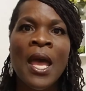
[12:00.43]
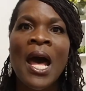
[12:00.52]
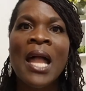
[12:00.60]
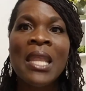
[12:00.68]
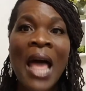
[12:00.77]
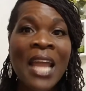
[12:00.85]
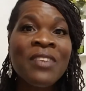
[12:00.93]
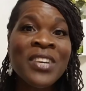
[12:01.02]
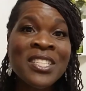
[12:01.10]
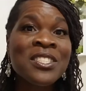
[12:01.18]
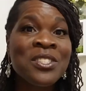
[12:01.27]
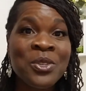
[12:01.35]
A lot of
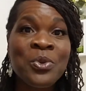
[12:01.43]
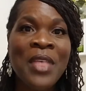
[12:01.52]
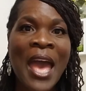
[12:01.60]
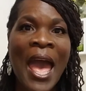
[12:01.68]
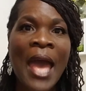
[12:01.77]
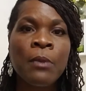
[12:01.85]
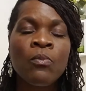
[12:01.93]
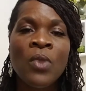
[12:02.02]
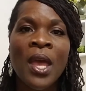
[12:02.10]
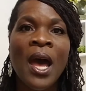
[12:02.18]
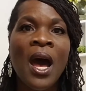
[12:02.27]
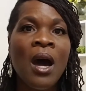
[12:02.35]
us do that.
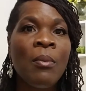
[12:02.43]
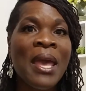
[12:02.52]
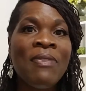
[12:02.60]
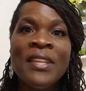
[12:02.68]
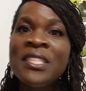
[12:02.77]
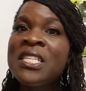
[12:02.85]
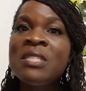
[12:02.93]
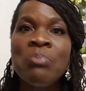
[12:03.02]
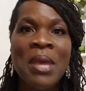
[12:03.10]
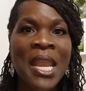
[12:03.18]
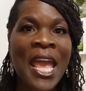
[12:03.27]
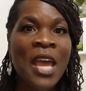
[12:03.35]
And this is
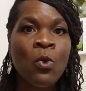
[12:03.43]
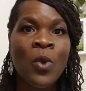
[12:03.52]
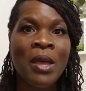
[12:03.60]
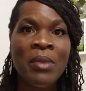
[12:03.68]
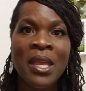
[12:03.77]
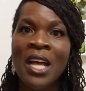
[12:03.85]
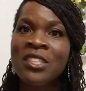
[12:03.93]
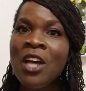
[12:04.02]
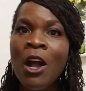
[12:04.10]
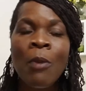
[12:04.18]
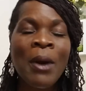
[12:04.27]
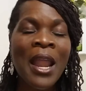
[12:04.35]
men and women. I'll
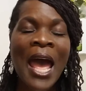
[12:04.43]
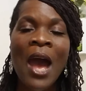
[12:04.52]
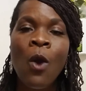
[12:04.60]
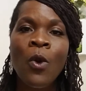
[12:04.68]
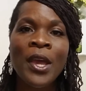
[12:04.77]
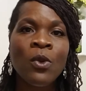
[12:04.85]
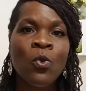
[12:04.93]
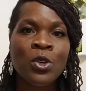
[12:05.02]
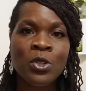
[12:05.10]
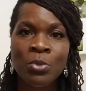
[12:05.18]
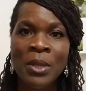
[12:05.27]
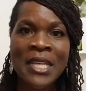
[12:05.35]
talk about how
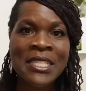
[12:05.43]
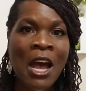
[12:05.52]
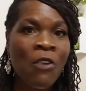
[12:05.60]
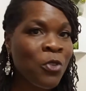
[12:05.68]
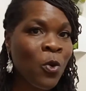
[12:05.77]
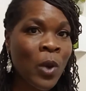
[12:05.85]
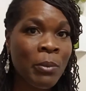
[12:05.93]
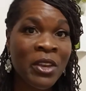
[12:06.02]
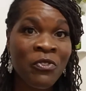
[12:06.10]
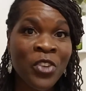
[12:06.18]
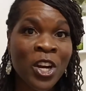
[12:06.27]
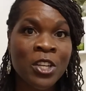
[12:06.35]
it plays out for
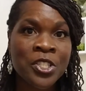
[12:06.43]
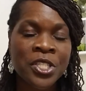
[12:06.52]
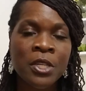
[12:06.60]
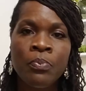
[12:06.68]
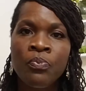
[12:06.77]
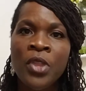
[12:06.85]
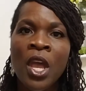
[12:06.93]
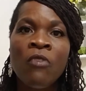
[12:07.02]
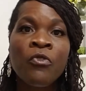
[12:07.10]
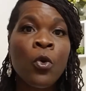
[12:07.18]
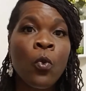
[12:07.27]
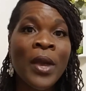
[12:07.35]
women first.
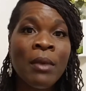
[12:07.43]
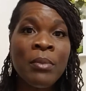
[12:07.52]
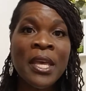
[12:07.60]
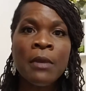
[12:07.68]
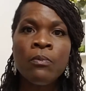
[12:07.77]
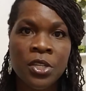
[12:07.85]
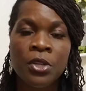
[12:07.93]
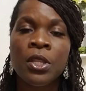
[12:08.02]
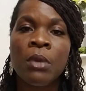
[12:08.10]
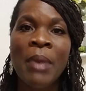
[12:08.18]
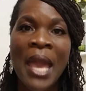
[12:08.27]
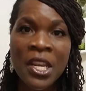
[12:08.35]
For women,
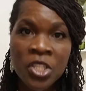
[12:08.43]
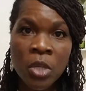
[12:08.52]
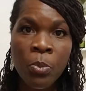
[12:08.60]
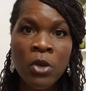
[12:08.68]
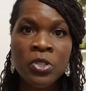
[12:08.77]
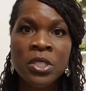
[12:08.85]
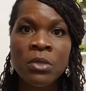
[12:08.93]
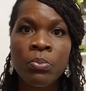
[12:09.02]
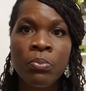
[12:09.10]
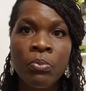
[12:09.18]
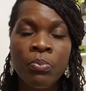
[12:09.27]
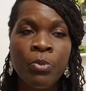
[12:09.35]
the man is supposed to
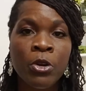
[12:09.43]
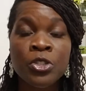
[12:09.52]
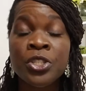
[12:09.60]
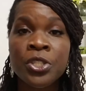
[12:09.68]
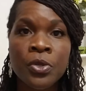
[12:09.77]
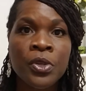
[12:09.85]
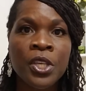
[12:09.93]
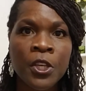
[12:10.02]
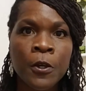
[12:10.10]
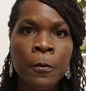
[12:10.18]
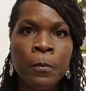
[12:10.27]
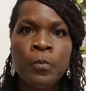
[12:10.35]
pursue
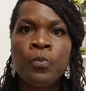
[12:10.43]
you.